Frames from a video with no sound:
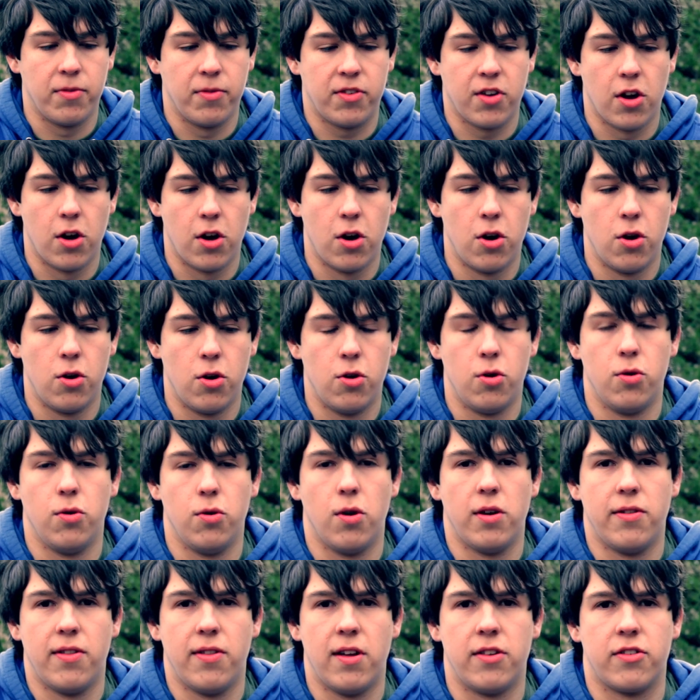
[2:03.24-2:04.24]

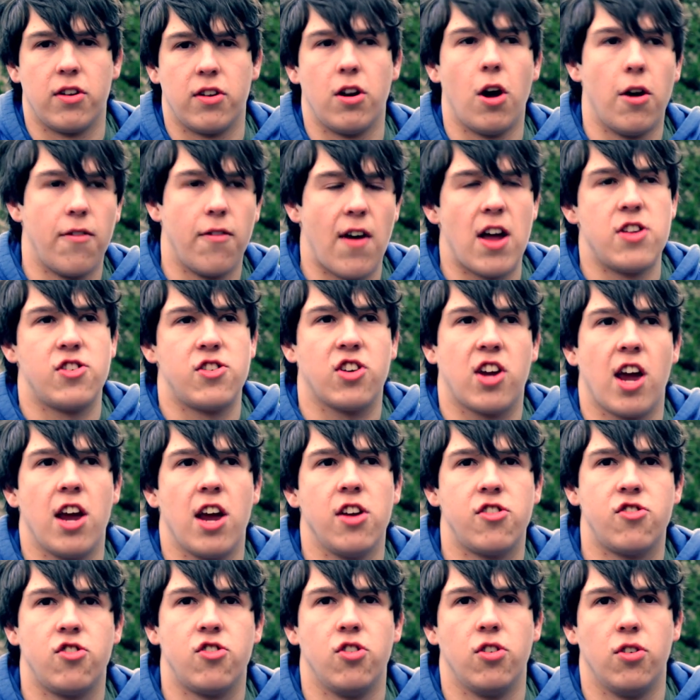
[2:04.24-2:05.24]
so there's a lot of
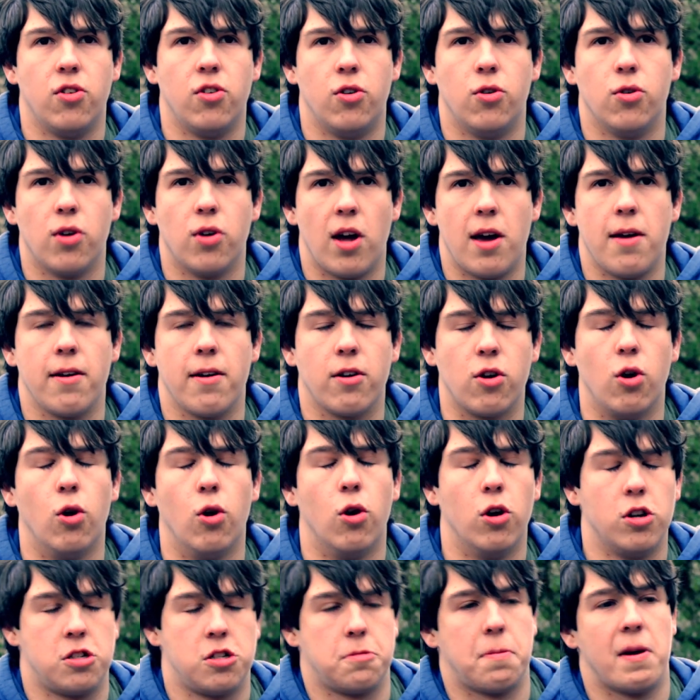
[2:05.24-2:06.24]
educational, like
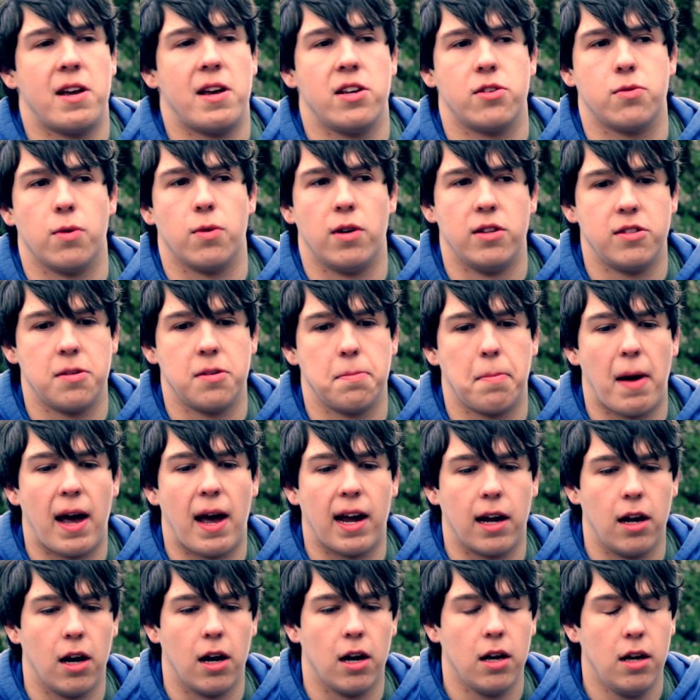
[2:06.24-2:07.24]
course-based ones in
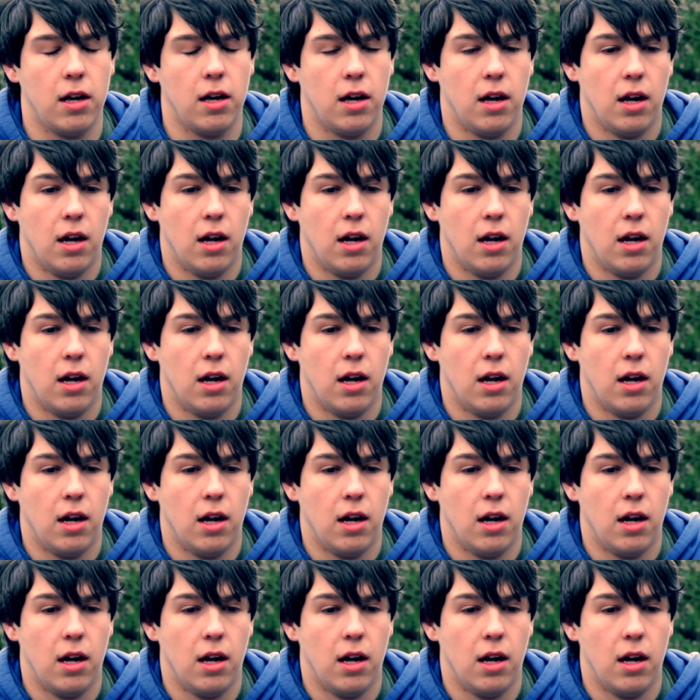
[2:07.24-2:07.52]
Bangor,